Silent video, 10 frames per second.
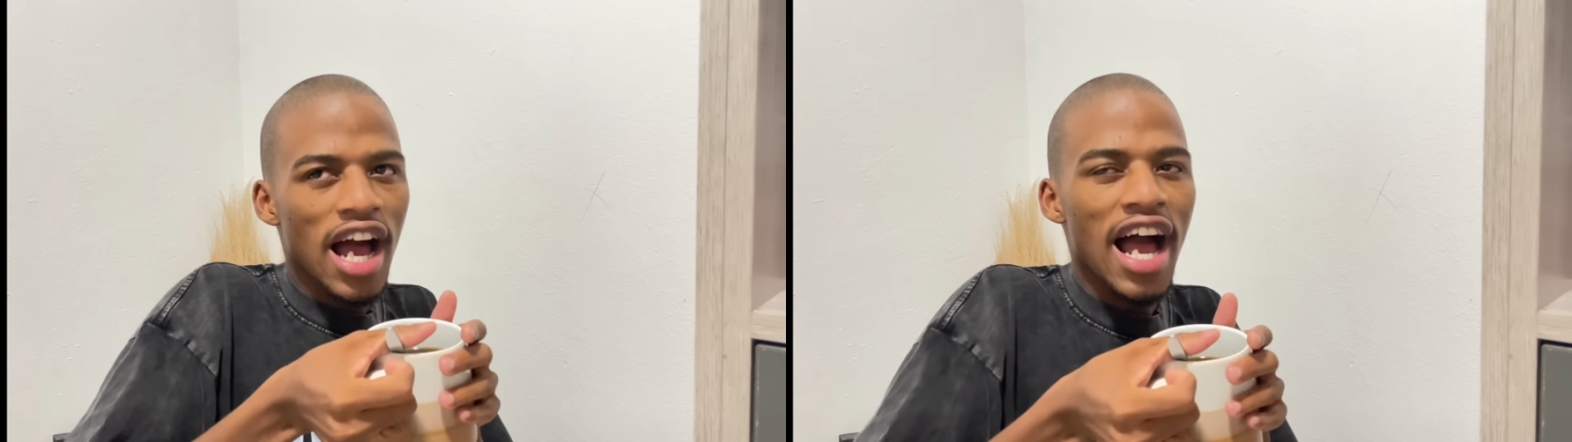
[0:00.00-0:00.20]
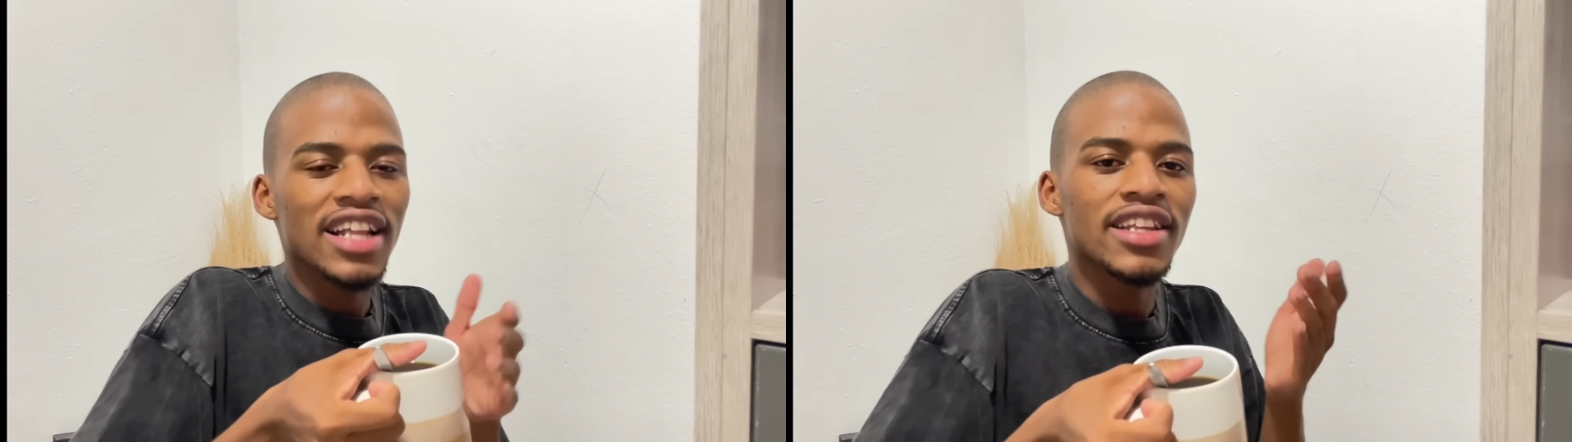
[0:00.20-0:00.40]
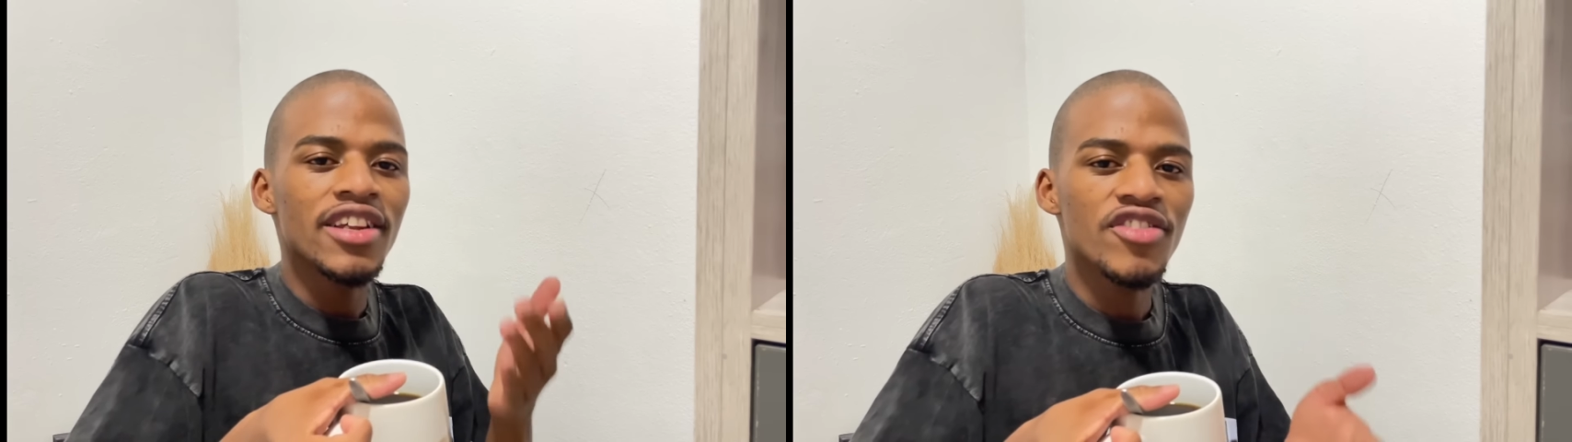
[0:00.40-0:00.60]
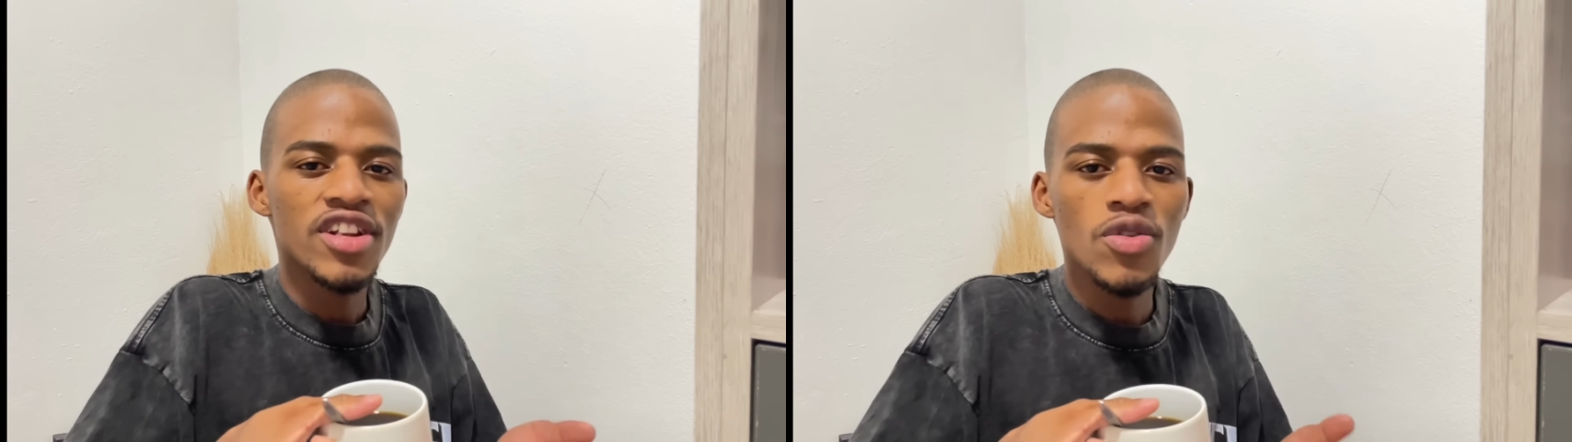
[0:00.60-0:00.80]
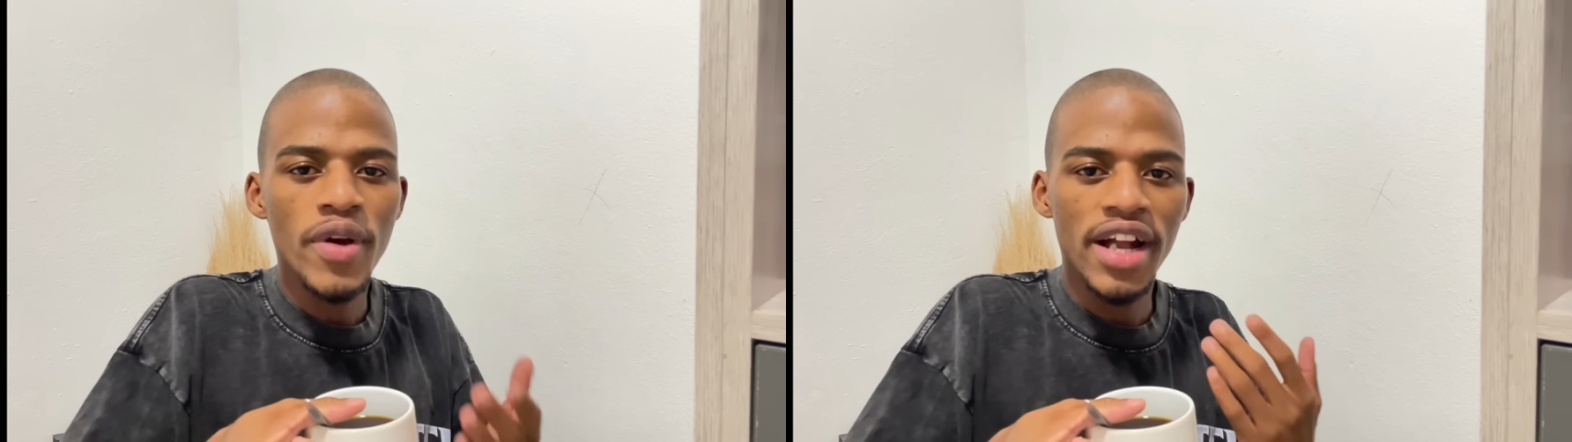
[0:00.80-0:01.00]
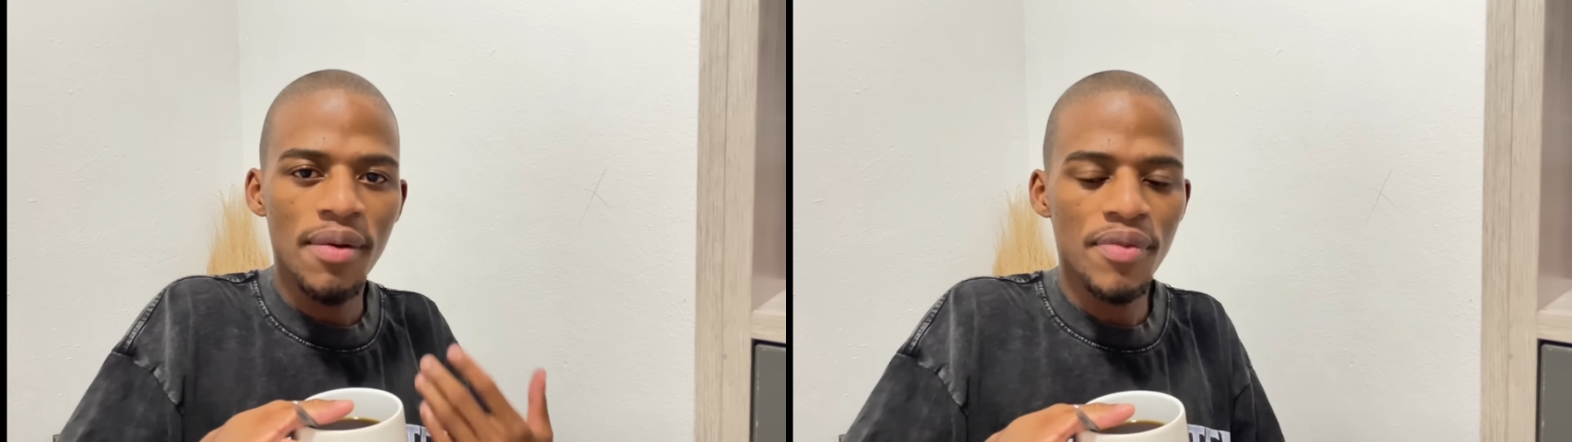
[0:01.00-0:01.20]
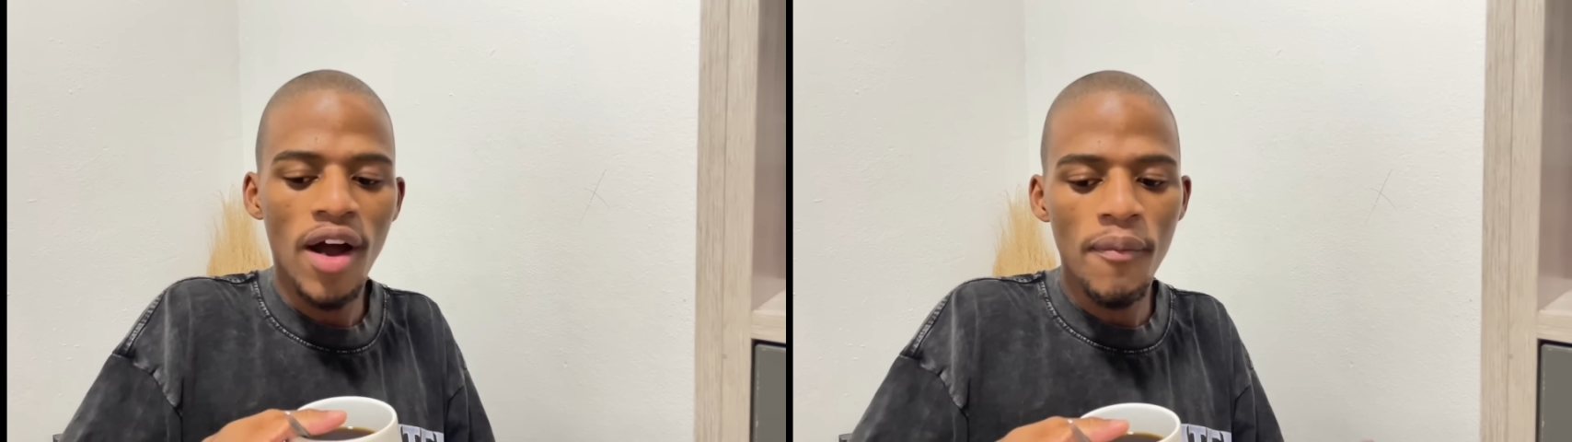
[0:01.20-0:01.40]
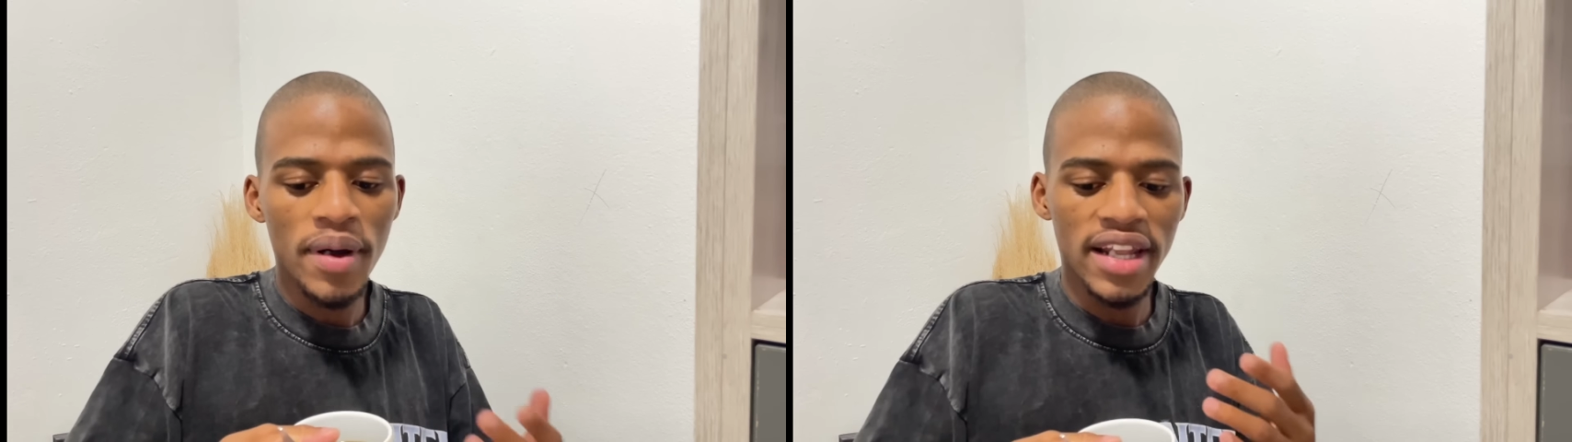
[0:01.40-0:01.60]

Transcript: I didn't really wake up now, but